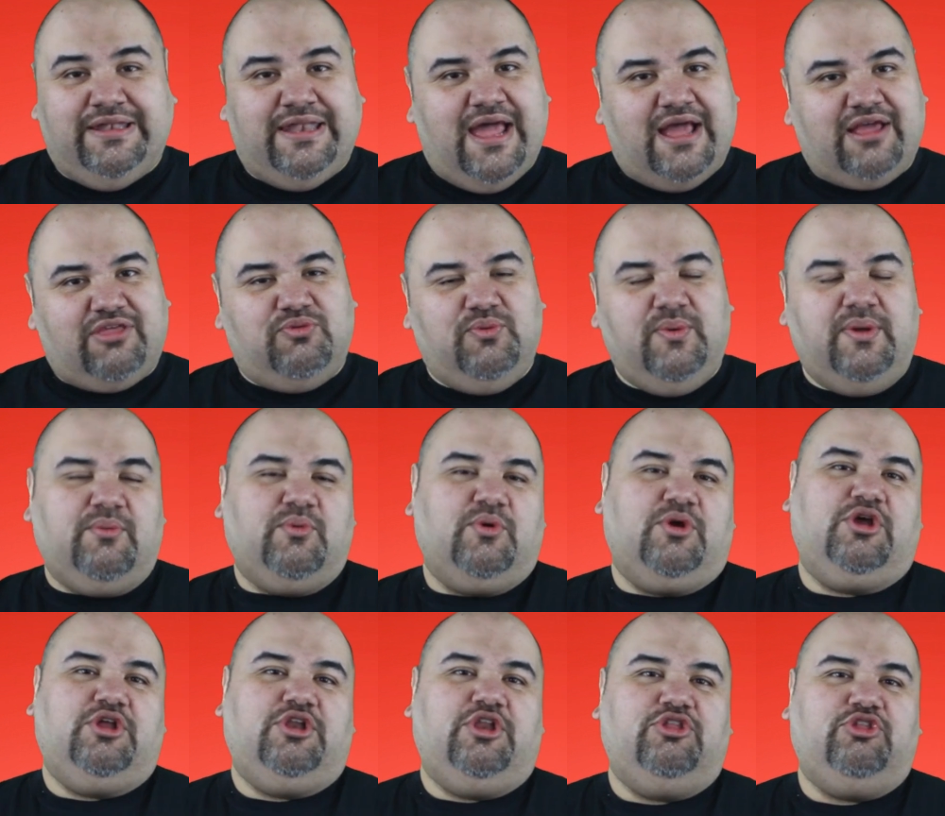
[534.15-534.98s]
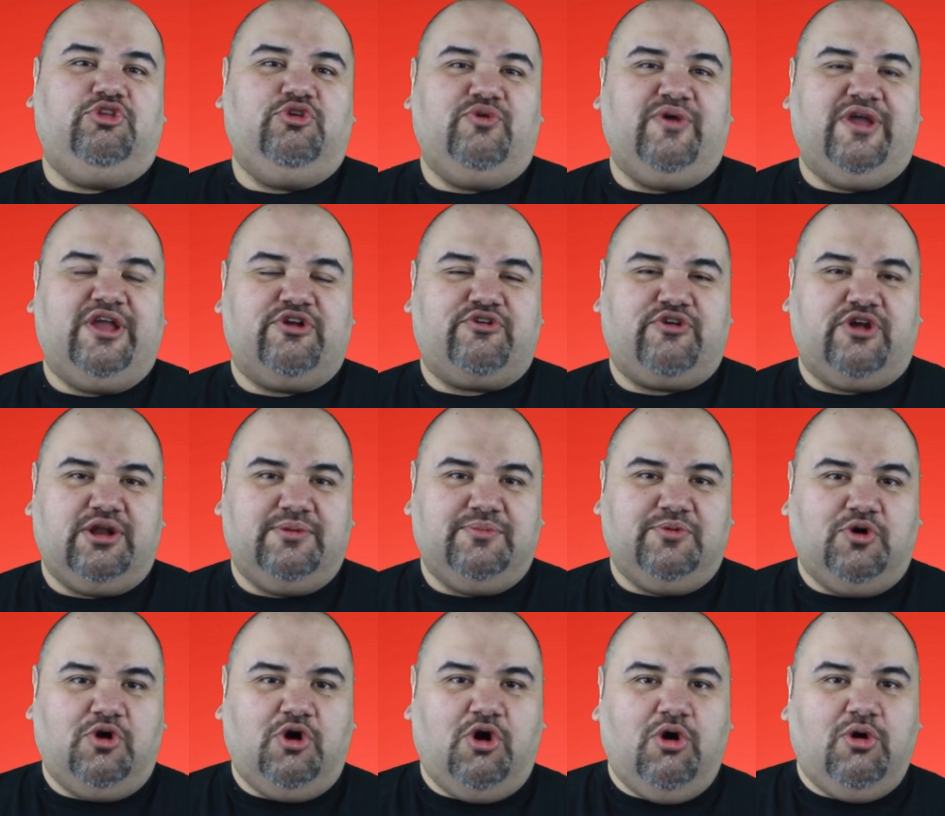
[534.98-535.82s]
Next week, we're going to do
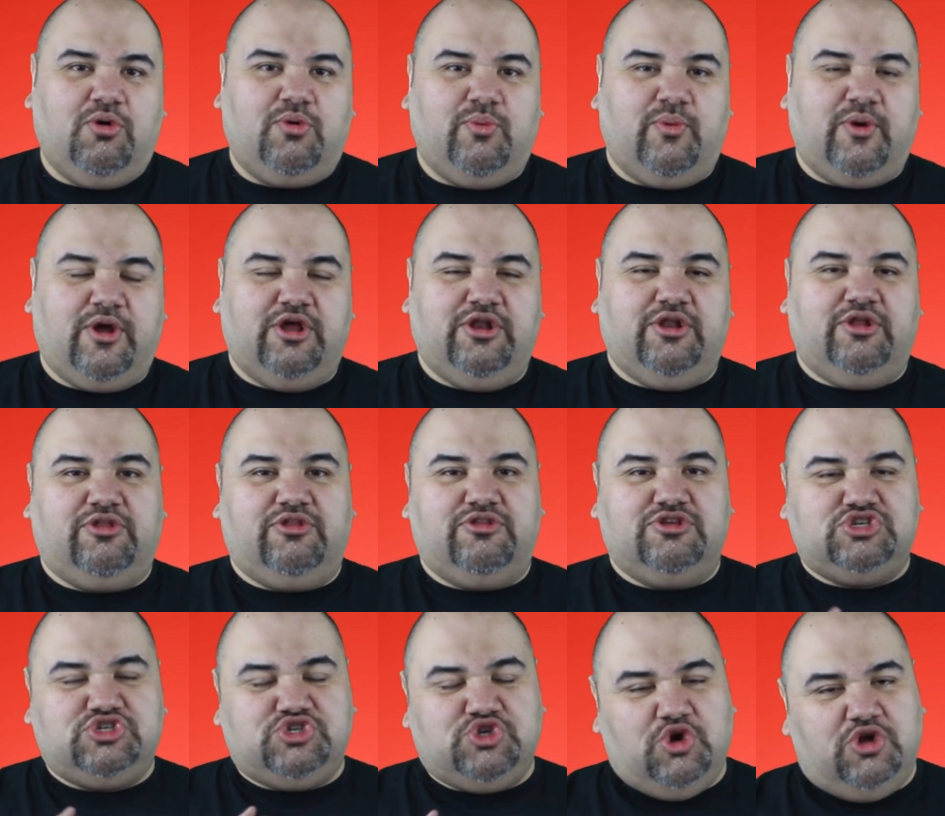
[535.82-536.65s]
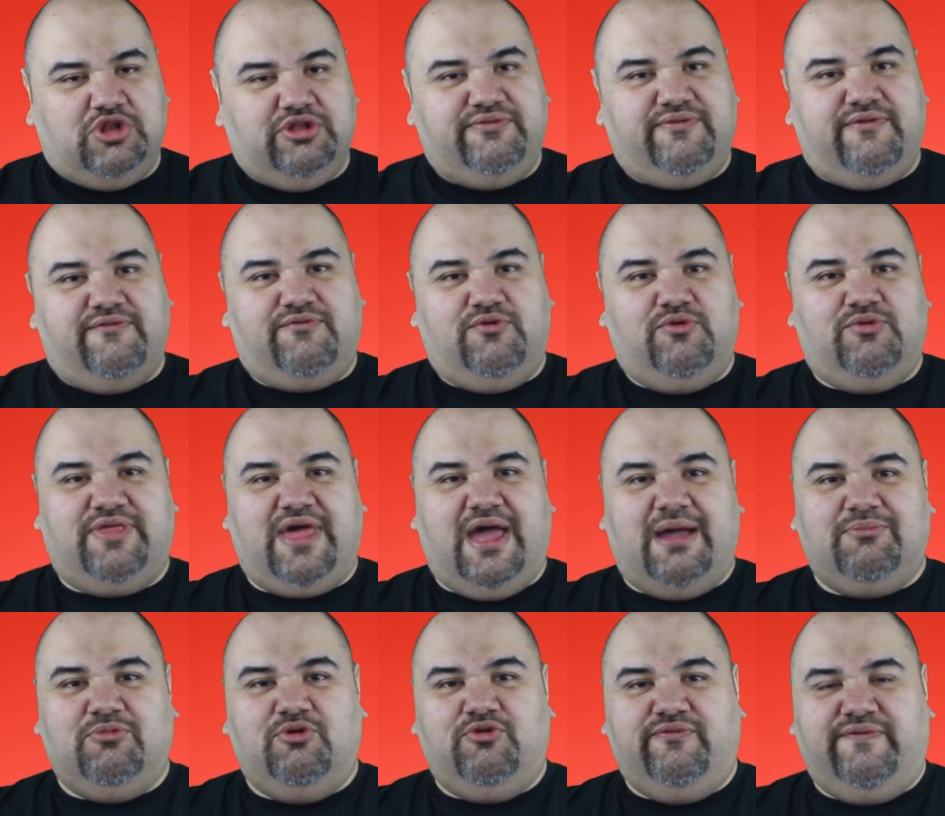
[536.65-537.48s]
Incredible Hulk. We're going to shortly review
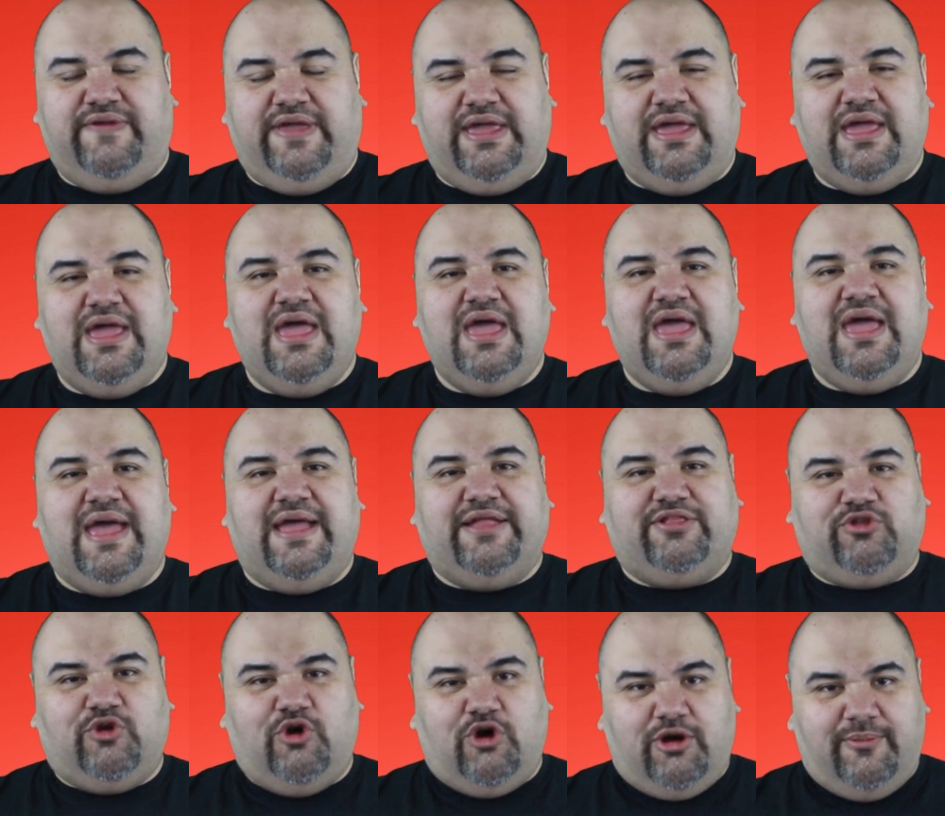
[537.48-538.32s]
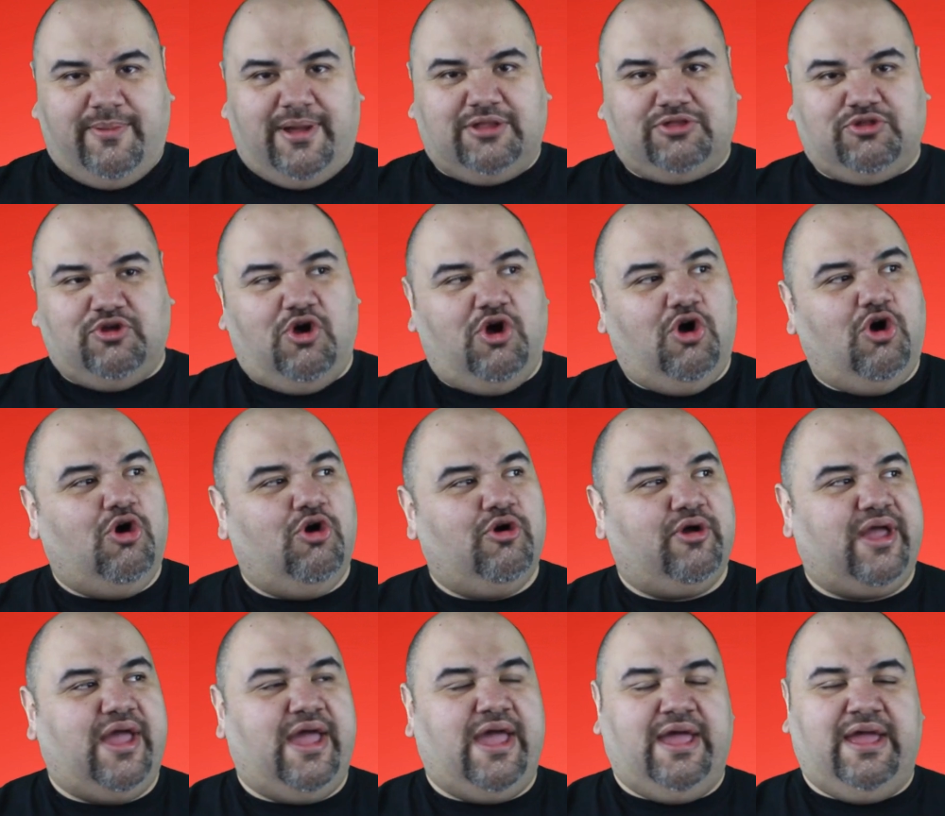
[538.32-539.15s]
that movie and talk about the
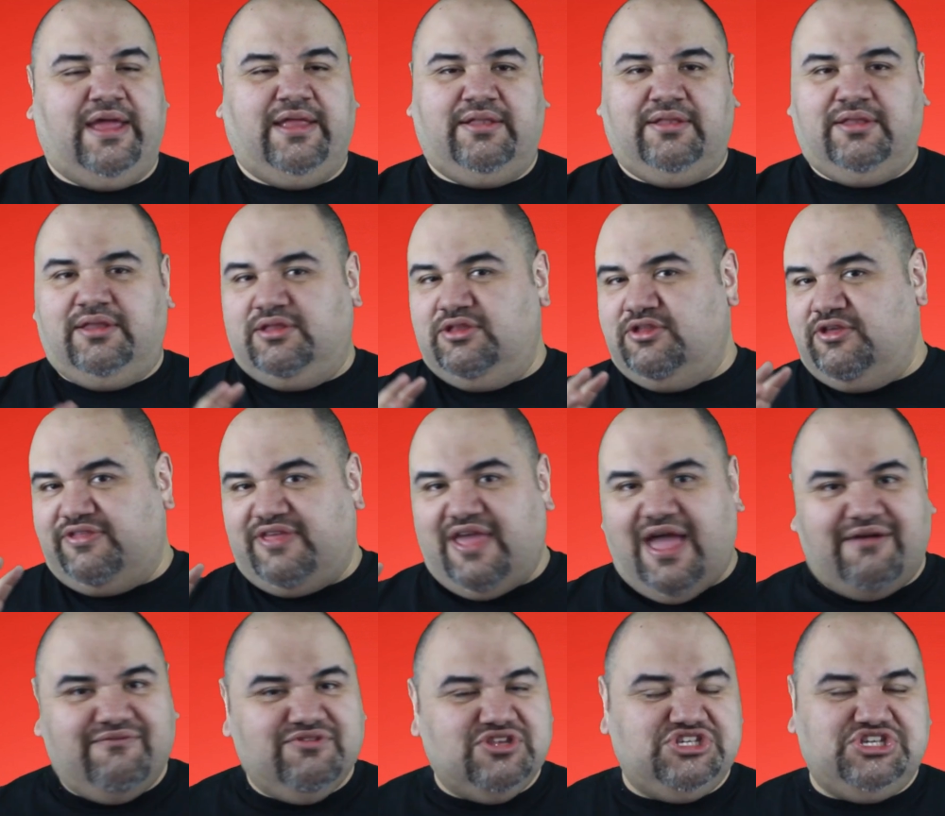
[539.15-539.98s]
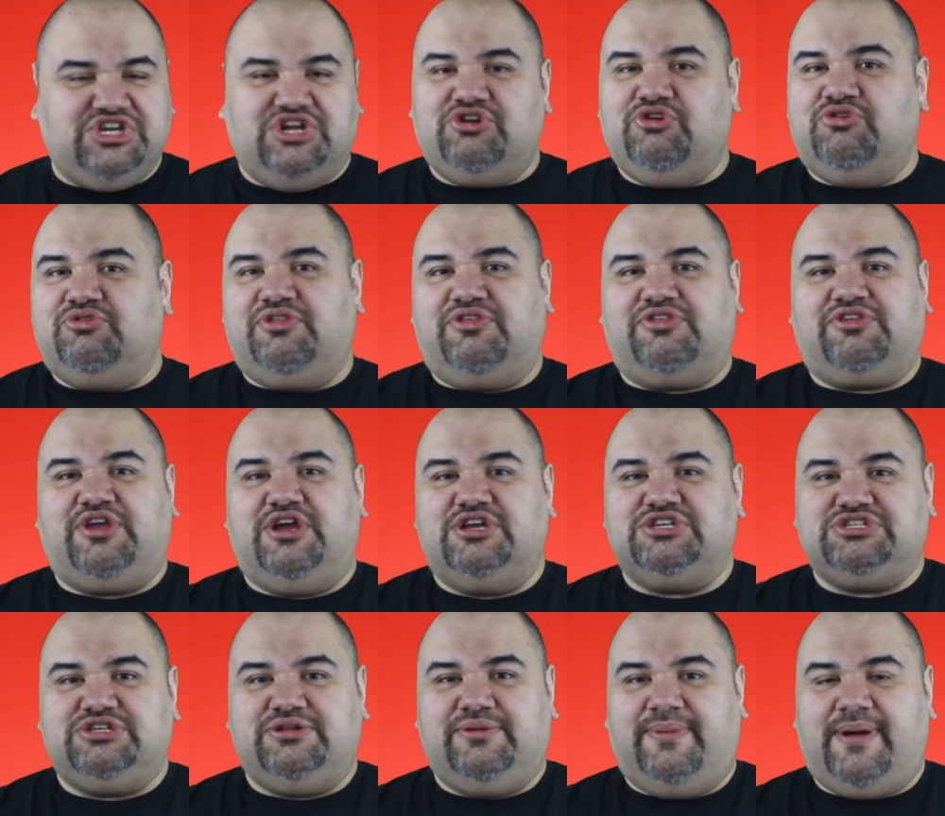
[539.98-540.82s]
Hulk and just have a general
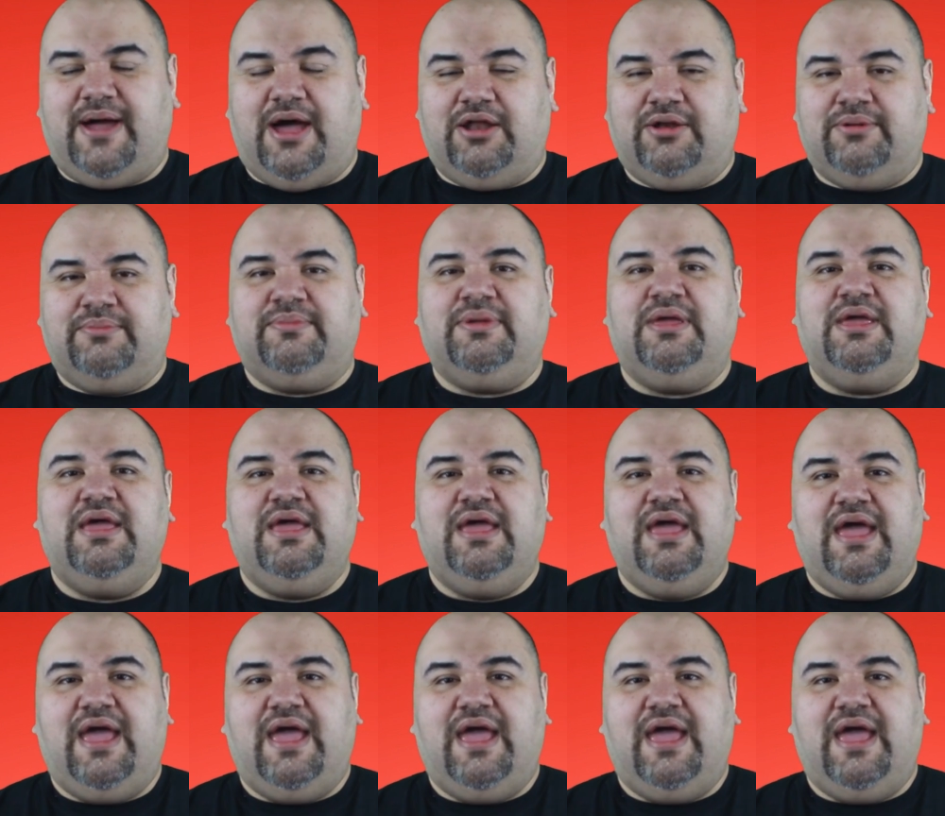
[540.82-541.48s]
discussion about him.